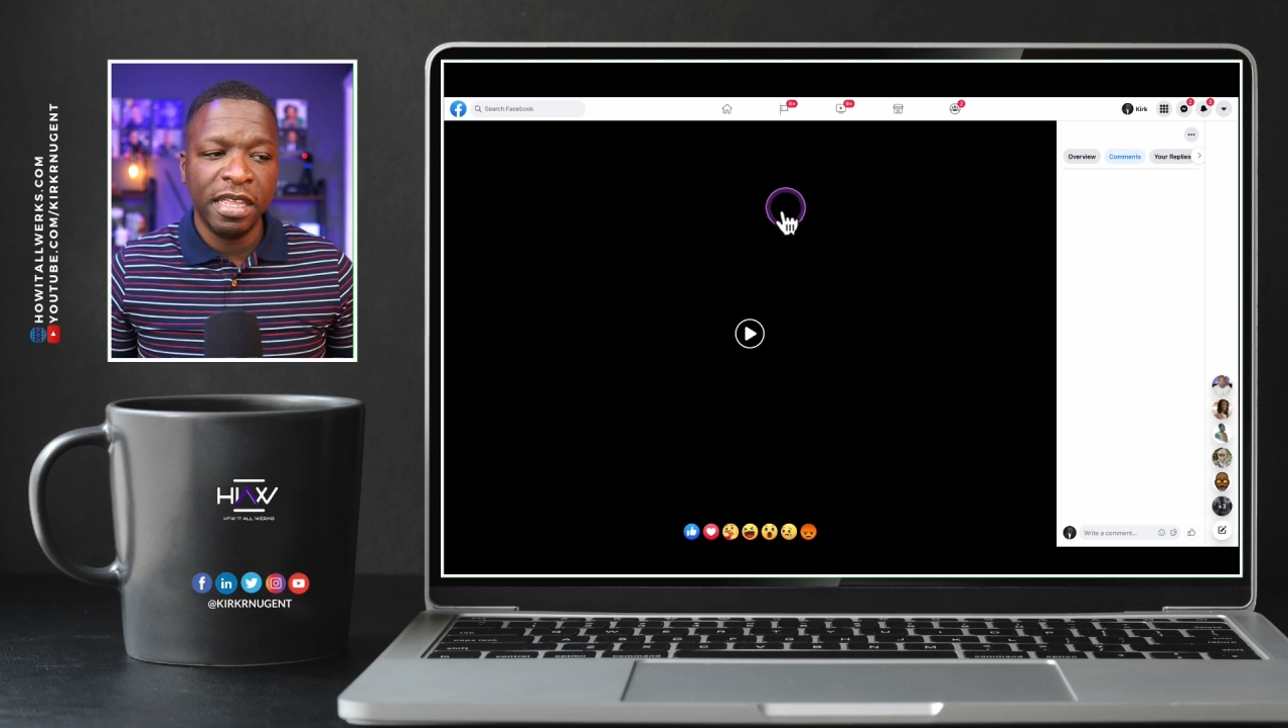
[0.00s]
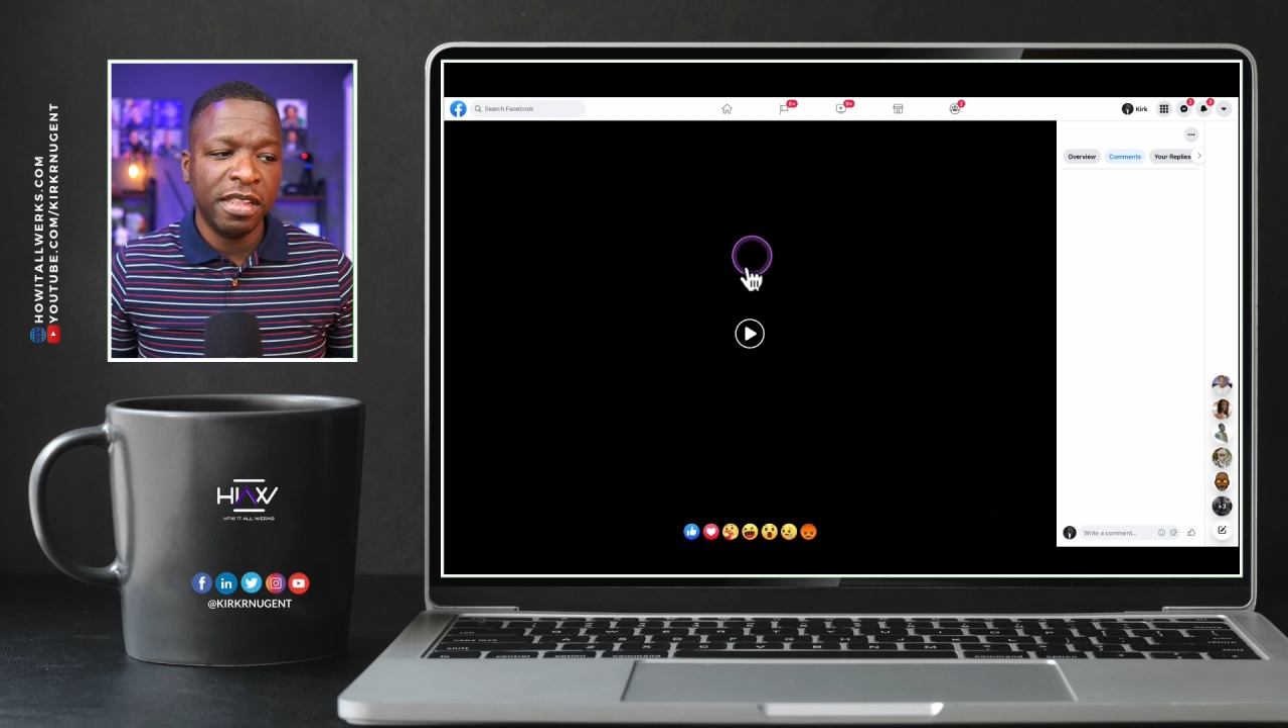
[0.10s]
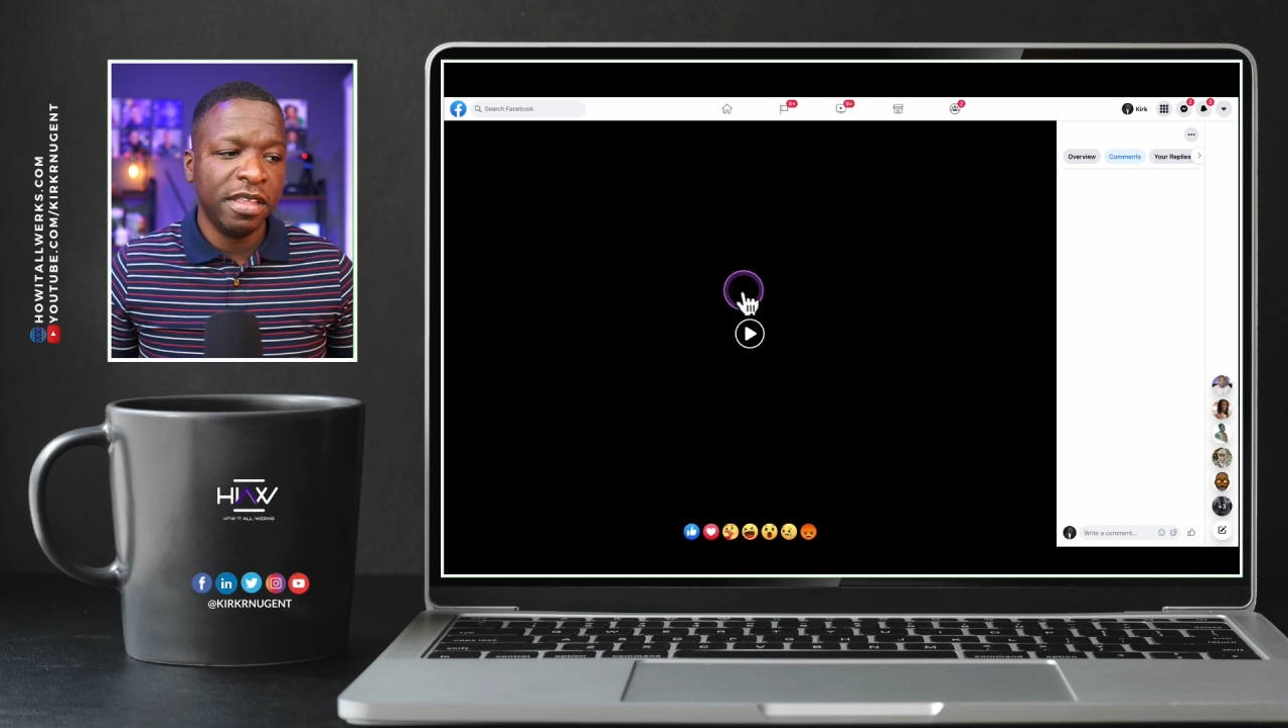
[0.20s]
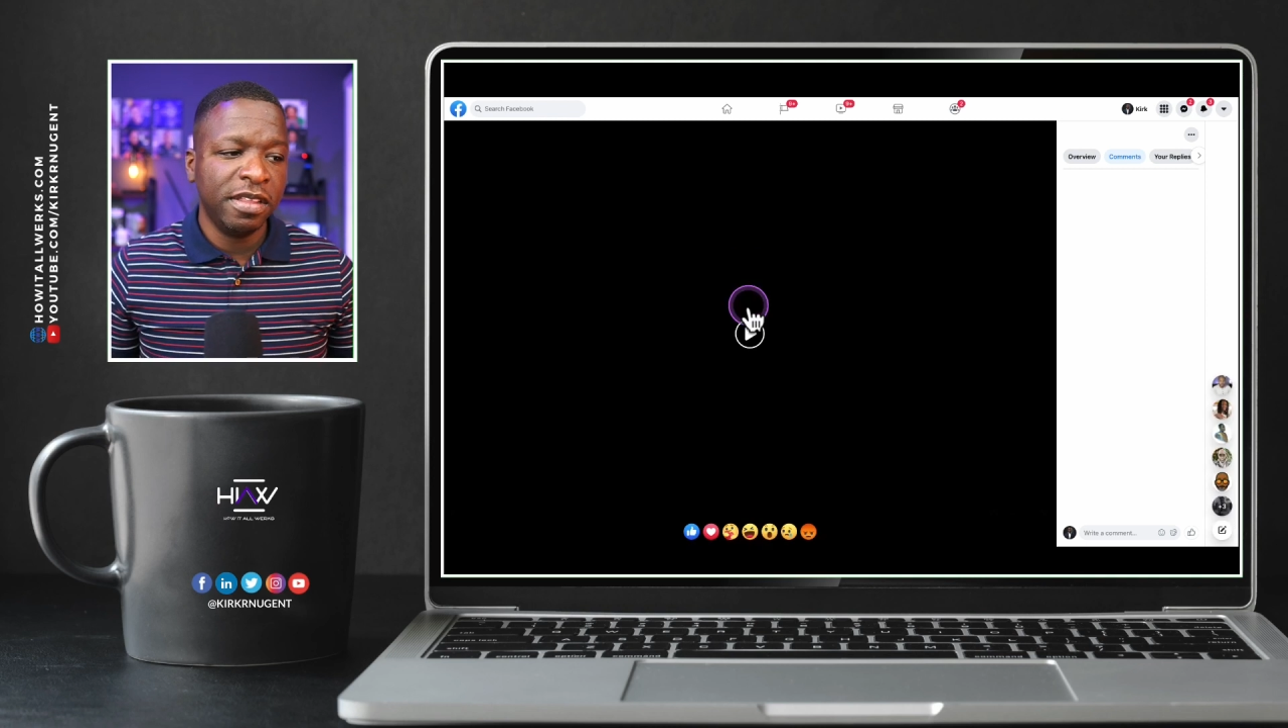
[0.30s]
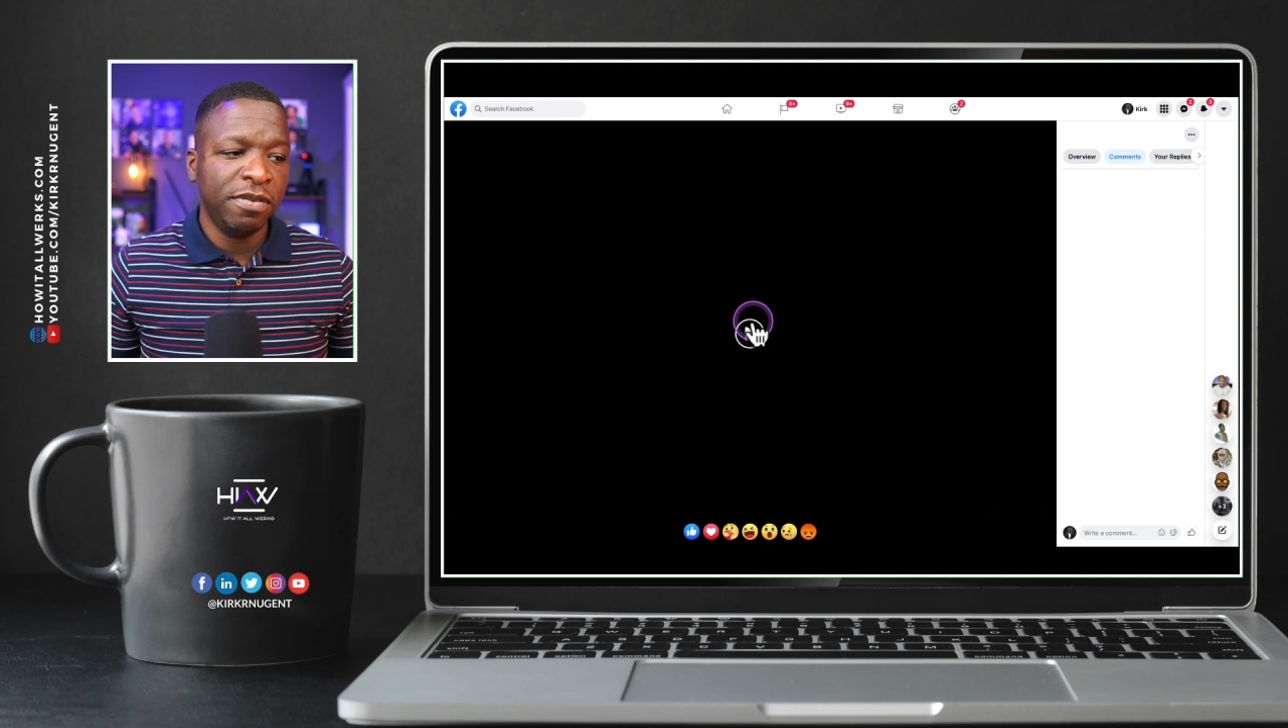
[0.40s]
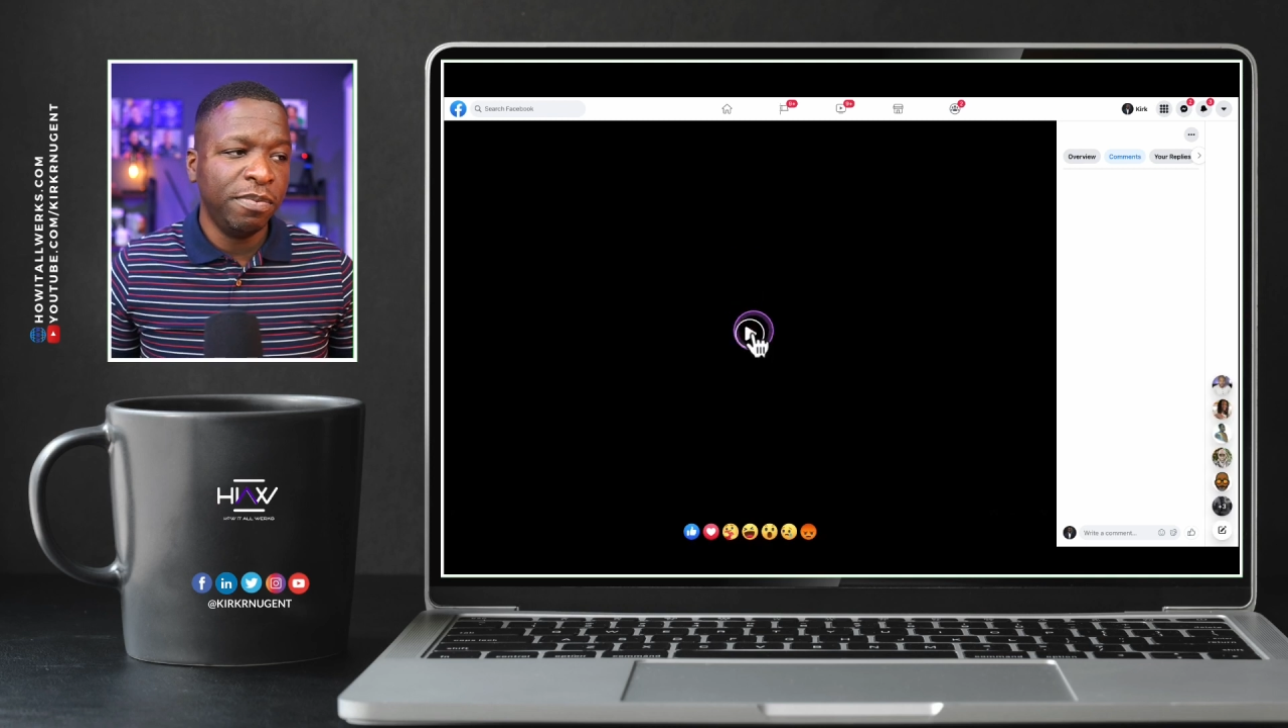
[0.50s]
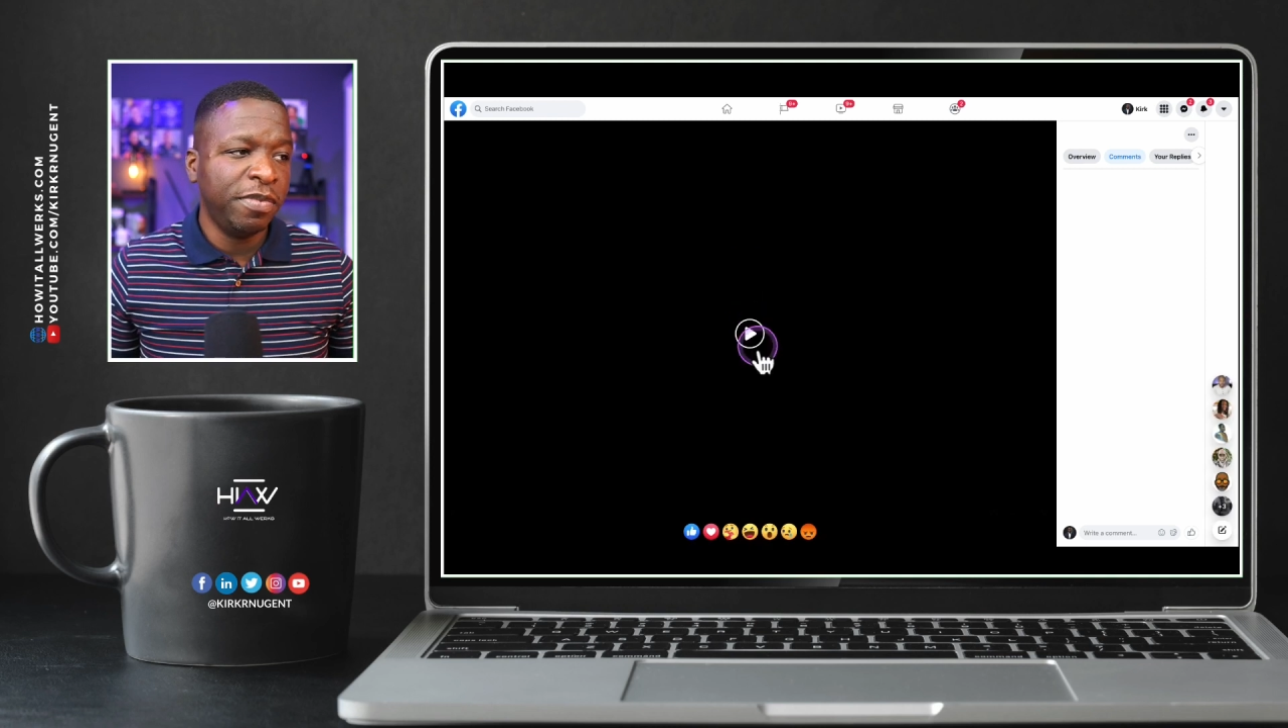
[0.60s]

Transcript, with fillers: in the